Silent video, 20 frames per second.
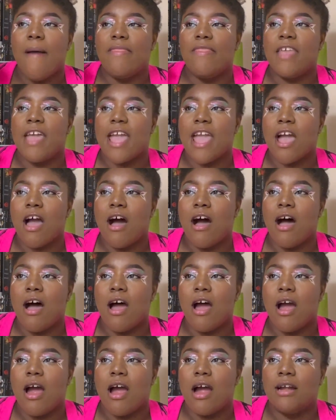They
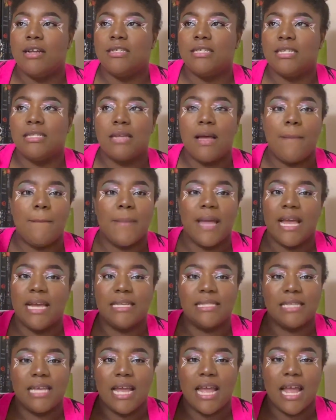are just
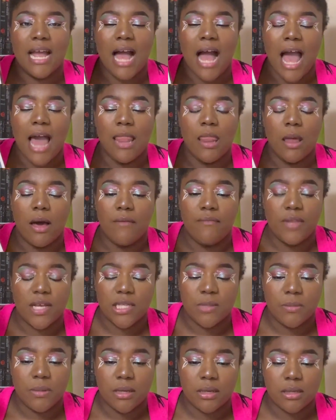amazing. I love
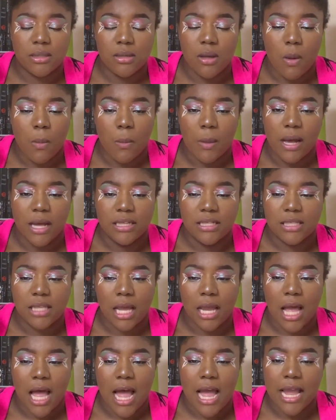this book so much.
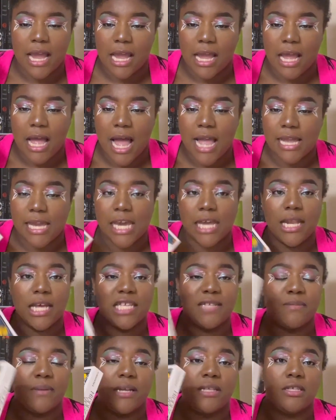Like, I can't
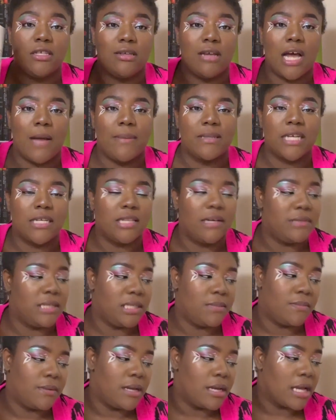explain to you how much I love
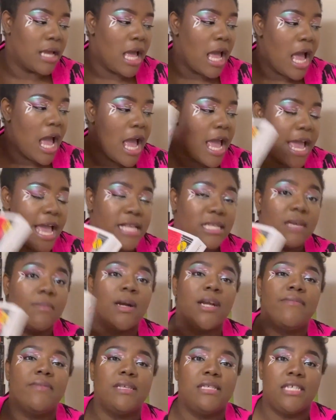this book. It's a
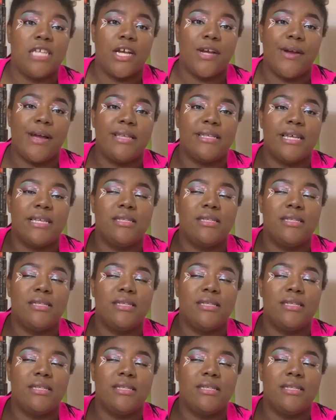part of a series.